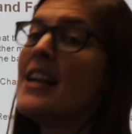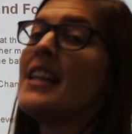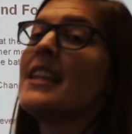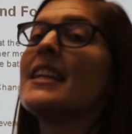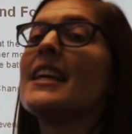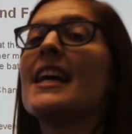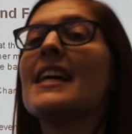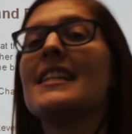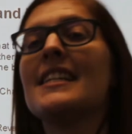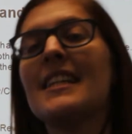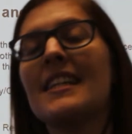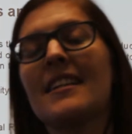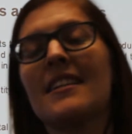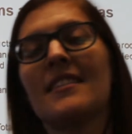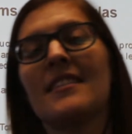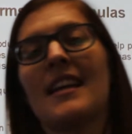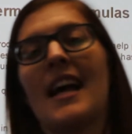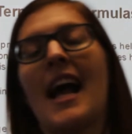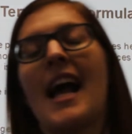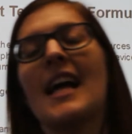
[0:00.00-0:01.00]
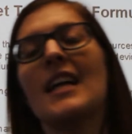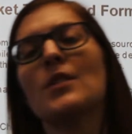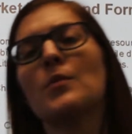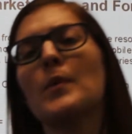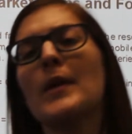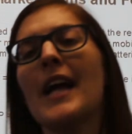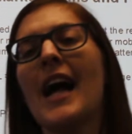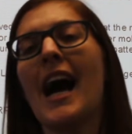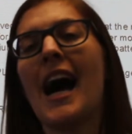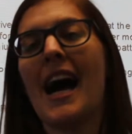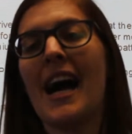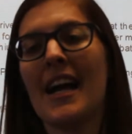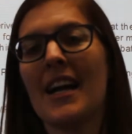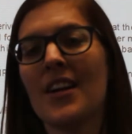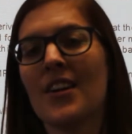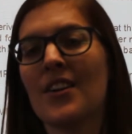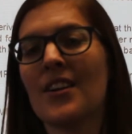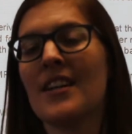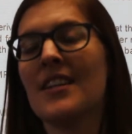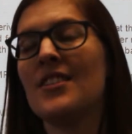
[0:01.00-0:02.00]
The idea is as we
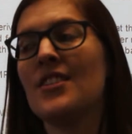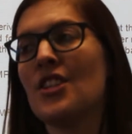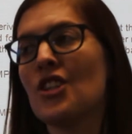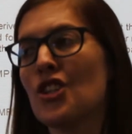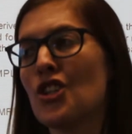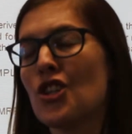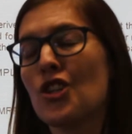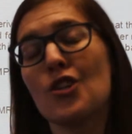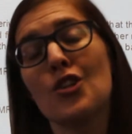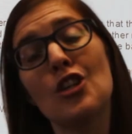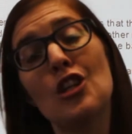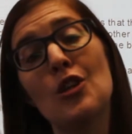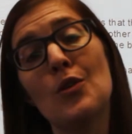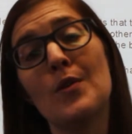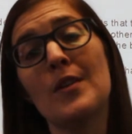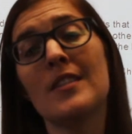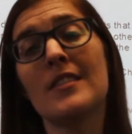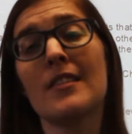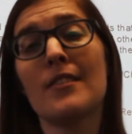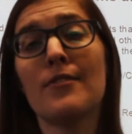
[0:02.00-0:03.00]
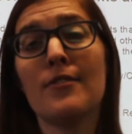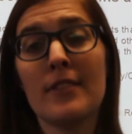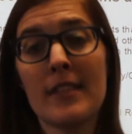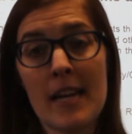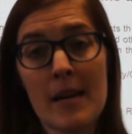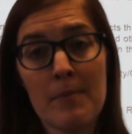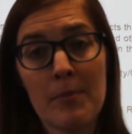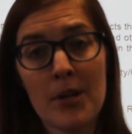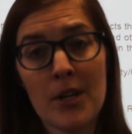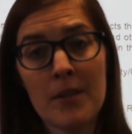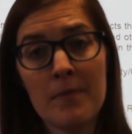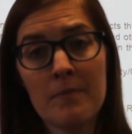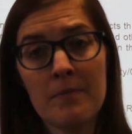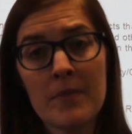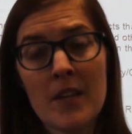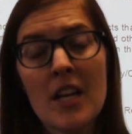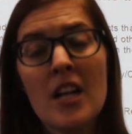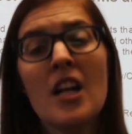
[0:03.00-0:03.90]
hire additional units of labor,